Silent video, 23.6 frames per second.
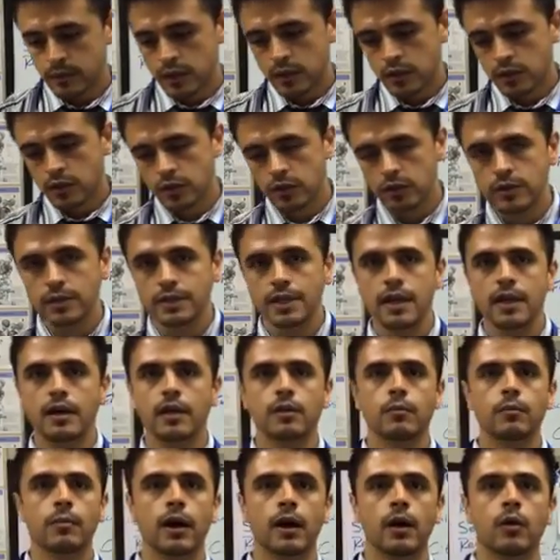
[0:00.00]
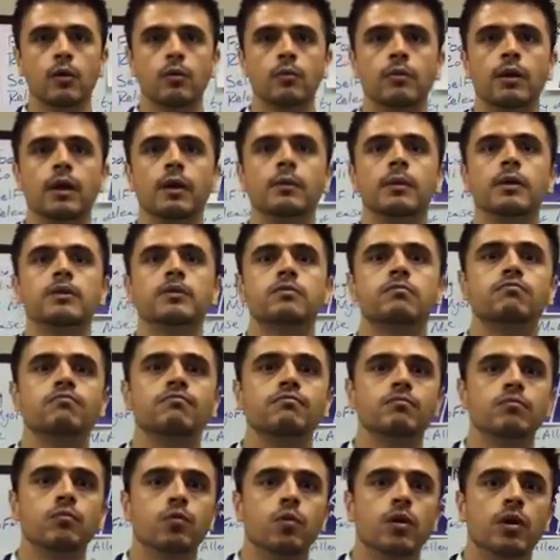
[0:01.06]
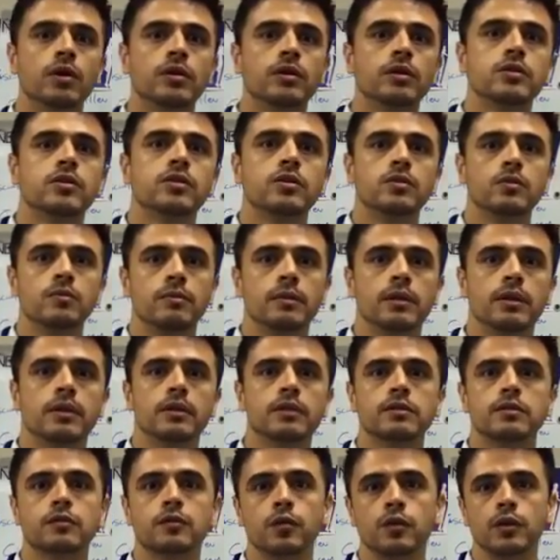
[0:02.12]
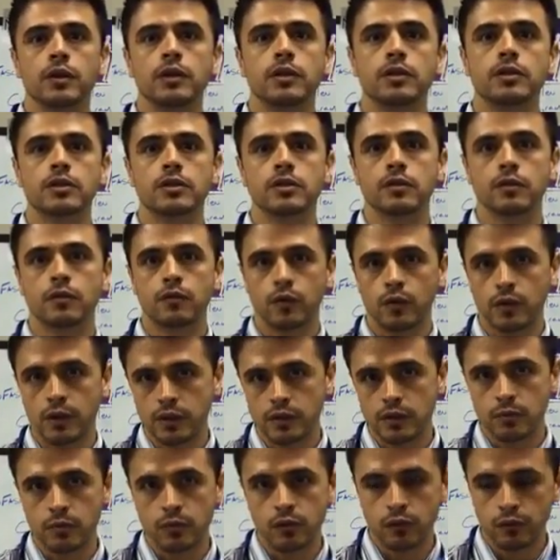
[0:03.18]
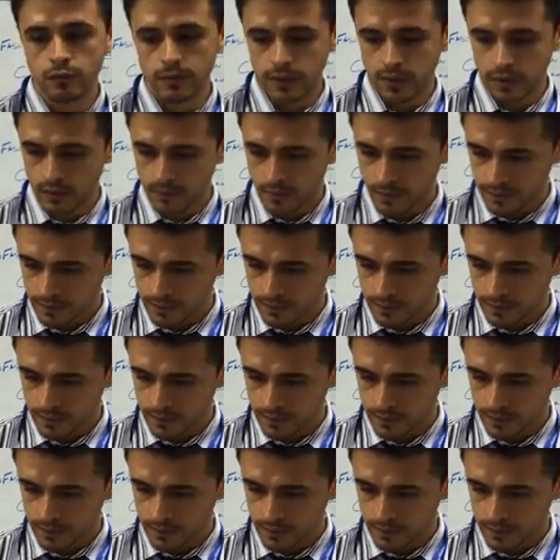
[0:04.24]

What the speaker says: should take about maybe 1 to 2 minutes for each movement.